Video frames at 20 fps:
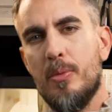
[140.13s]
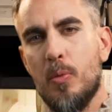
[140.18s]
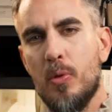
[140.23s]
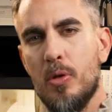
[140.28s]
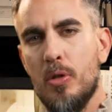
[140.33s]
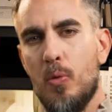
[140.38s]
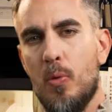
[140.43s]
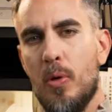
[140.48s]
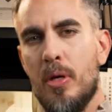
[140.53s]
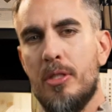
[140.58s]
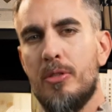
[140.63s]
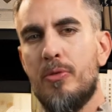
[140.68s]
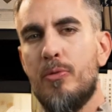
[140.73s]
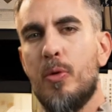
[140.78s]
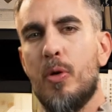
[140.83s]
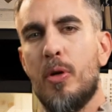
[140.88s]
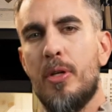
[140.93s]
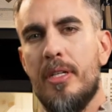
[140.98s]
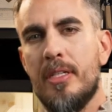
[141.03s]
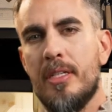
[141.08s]
What to watch
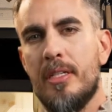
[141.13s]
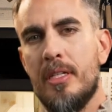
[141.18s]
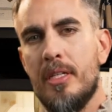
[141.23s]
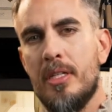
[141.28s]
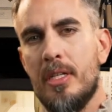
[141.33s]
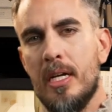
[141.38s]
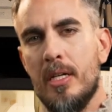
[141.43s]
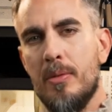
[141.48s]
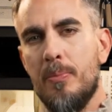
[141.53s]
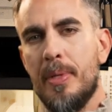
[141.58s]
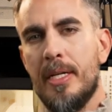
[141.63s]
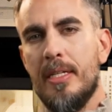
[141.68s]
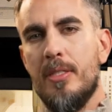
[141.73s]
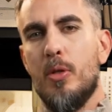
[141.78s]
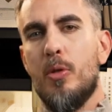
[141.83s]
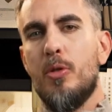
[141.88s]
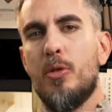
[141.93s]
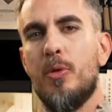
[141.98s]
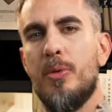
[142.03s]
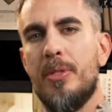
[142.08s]
for: sharp
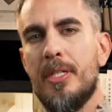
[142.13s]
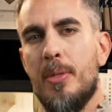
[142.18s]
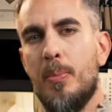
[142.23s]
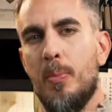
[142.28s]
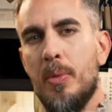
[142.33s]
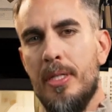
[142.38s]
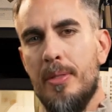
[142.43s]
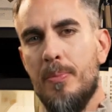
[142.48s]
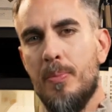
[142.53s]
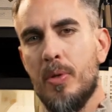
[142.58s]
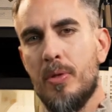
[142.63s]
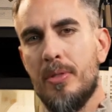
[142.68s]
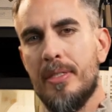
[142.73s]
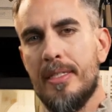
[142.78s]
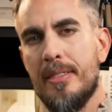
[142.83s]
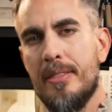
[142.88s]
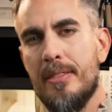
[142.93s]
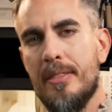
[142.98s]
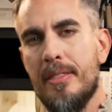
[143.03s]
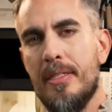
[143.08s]
angles from neighboring
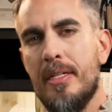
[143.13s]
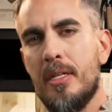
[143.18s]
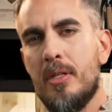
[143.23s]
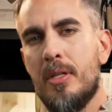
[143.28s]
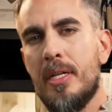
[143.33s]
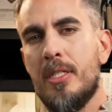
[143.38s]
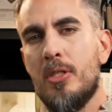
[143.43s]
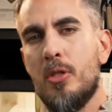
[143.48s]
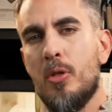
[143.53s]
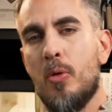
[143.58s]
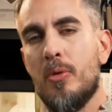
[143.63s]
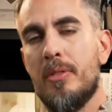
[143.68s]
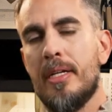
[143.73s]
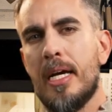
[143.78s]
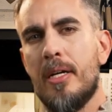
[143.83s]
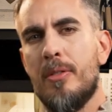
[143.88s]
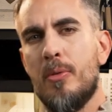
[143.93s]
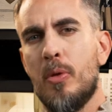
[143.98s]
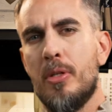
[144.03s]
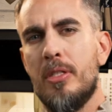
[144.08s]
buildings, electrical
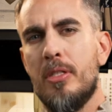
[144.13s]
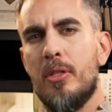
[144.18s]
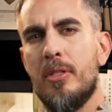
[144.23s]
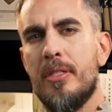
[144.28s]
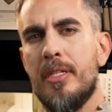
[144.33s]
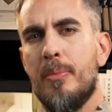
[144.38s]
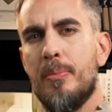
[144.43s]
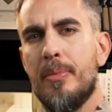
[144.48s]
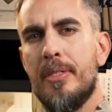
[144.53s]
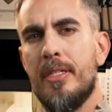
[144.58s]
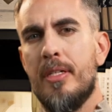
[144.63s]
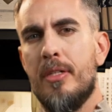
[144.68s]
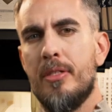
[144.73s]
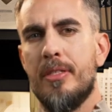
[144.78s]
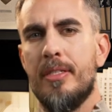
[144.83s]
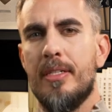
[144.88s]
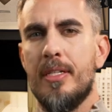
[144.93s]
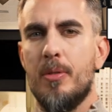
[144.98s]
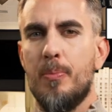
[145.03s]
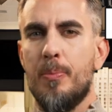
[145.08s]
towers or
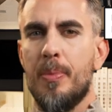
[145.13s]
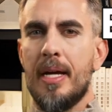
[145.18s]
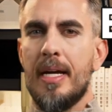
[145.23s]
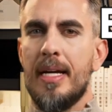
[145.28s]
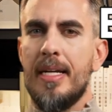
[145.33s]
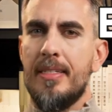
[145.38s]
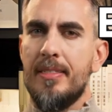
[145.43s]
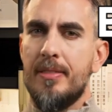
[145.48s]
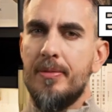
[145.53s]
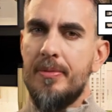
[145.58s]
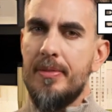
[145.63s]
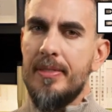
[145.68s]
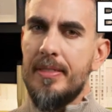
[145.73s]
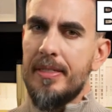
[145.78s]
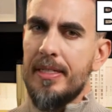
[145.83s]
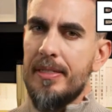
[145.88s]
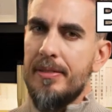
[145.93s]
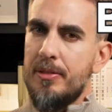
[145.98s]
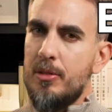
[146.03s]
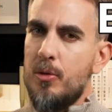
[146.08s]
cemeteries nearby,
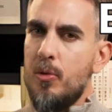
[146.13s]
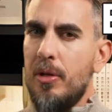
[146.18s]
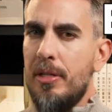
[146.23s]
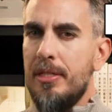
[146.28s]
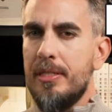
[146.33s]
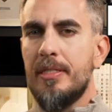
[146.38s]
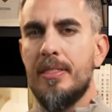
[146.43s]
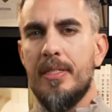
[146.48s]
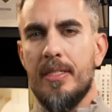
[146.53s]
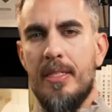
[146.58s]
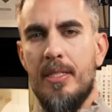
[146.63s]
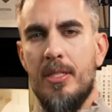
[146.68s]
dead-end streets.